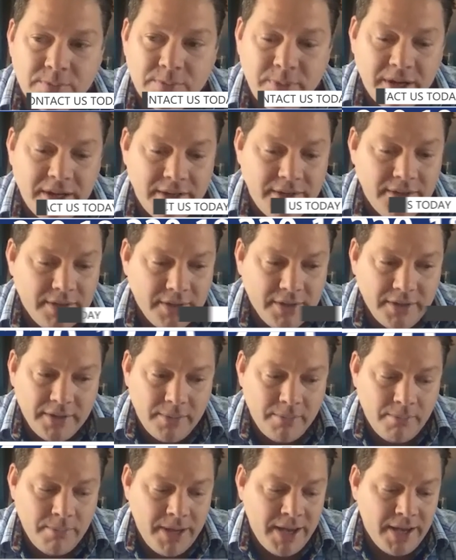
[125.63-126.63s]
but
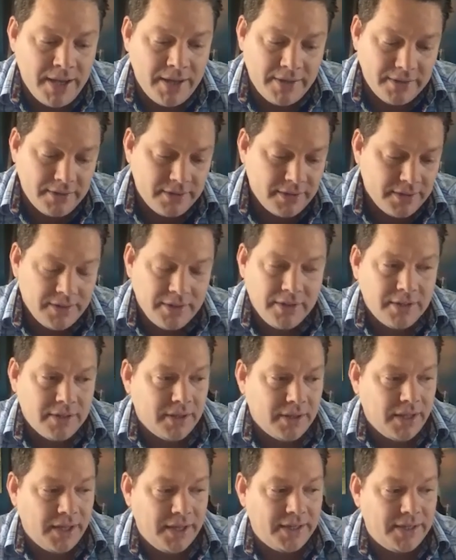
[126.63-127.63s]
man,
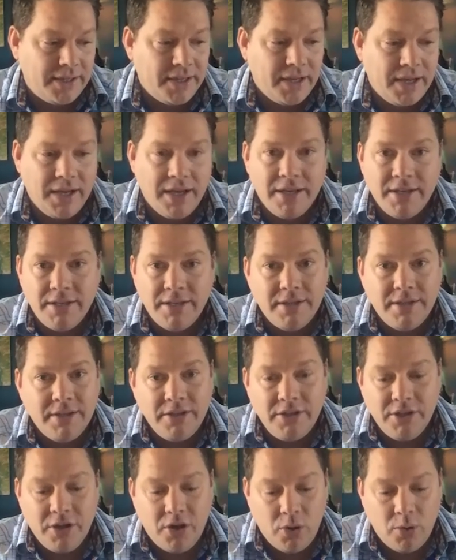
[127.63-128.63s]
like
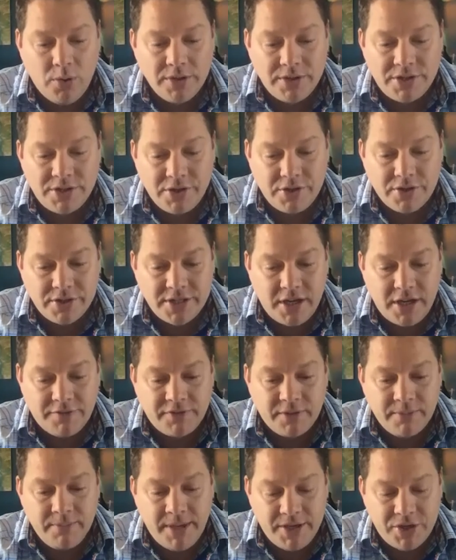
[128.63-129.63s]
you owe it to yourself
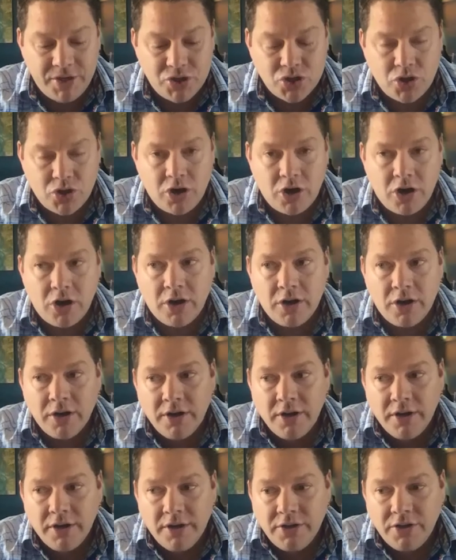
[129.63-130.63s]
to make sure
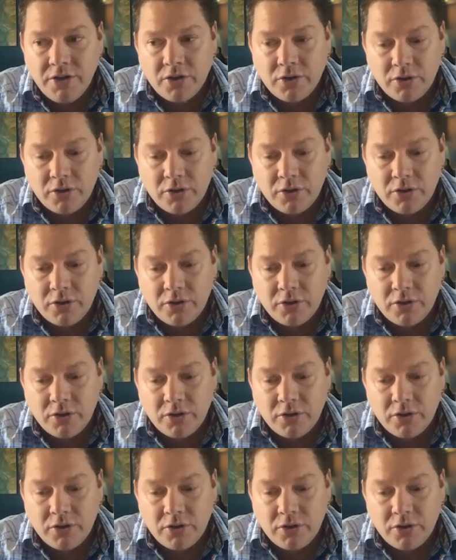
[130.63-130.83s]
you're